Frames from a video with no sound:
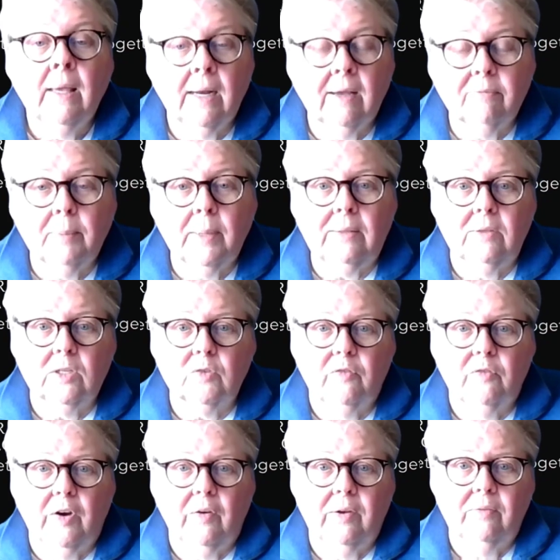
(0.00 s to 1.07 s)
I've made this
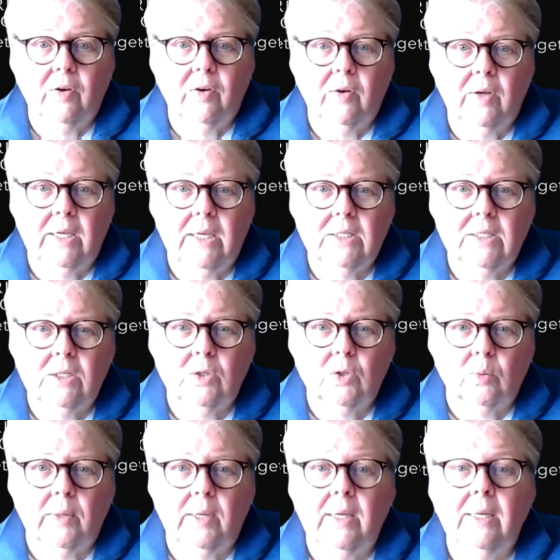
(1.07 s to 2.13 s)
very, very easy
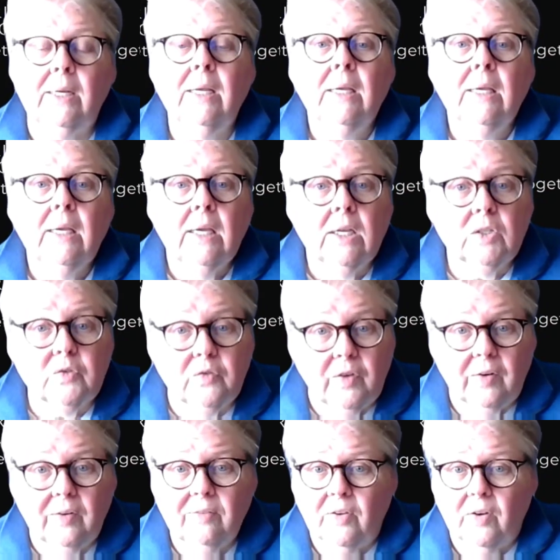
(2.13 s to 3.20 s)
to read. It's
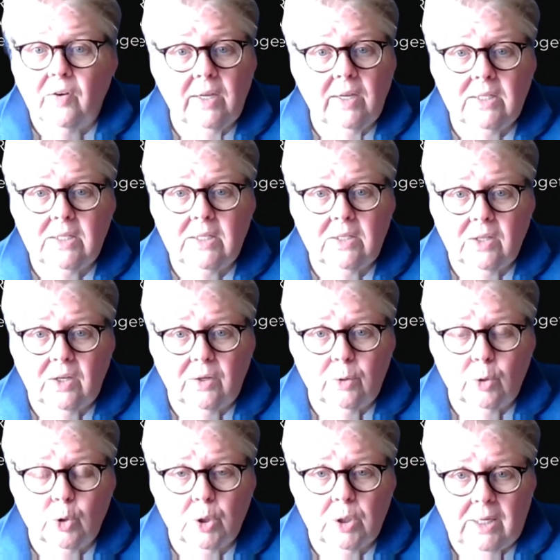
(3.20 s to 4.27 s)
very, very easy to
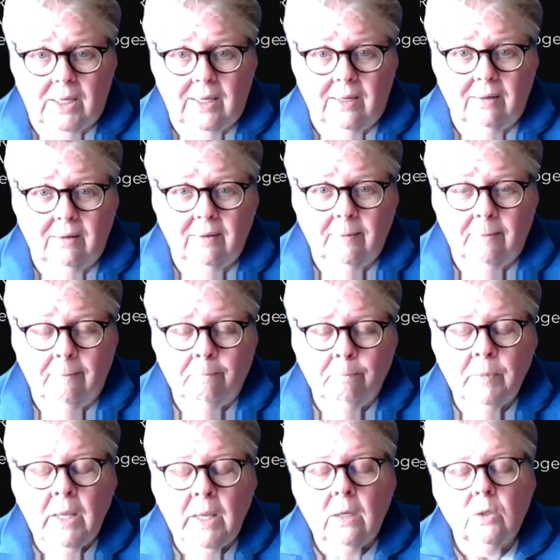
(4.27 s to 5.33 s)
understand.
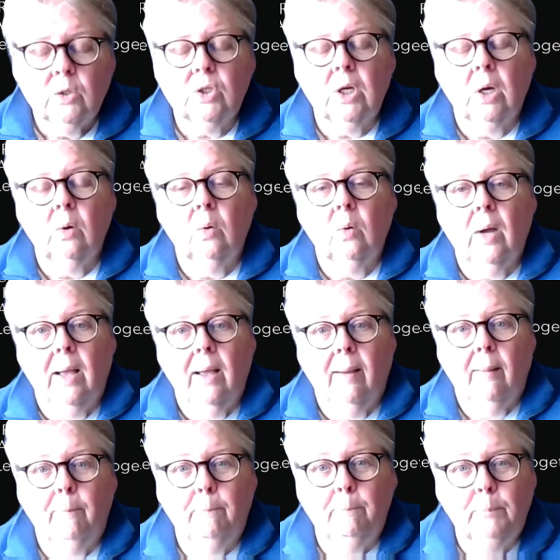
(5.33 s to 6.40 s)
So
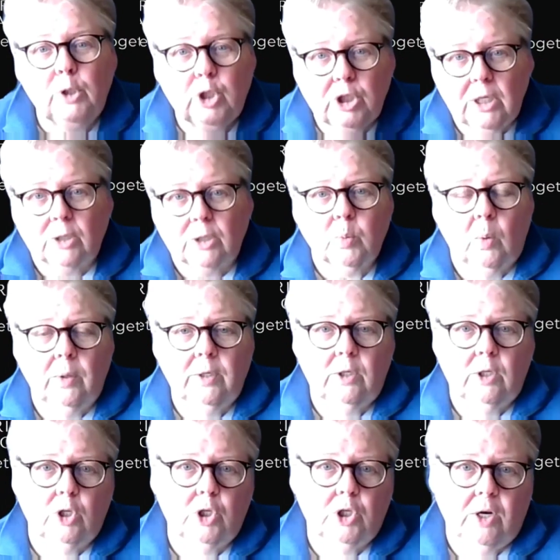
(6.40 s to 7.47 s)
I uh, just
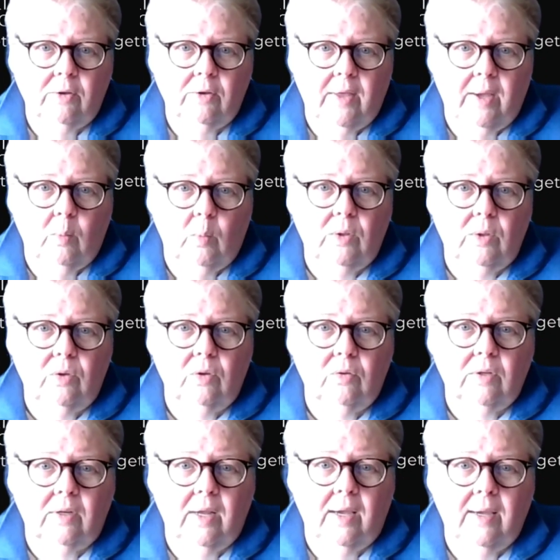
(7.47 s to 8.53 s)
wanted to share that with you
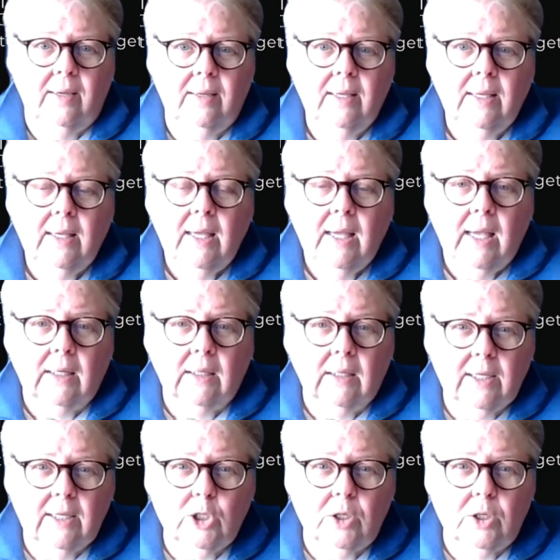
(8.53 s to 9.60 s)
today and
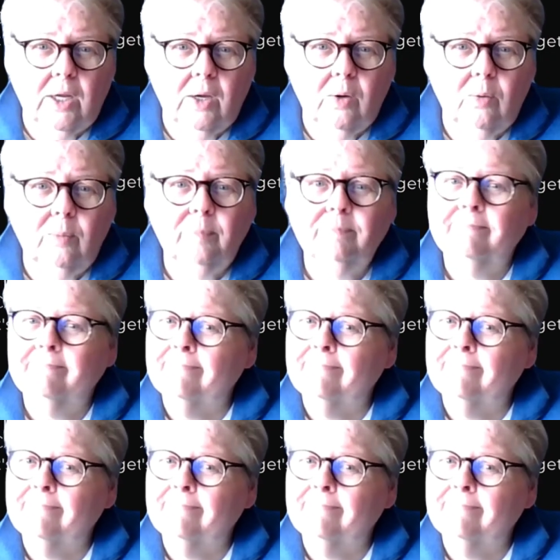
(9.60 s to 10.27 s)
let you know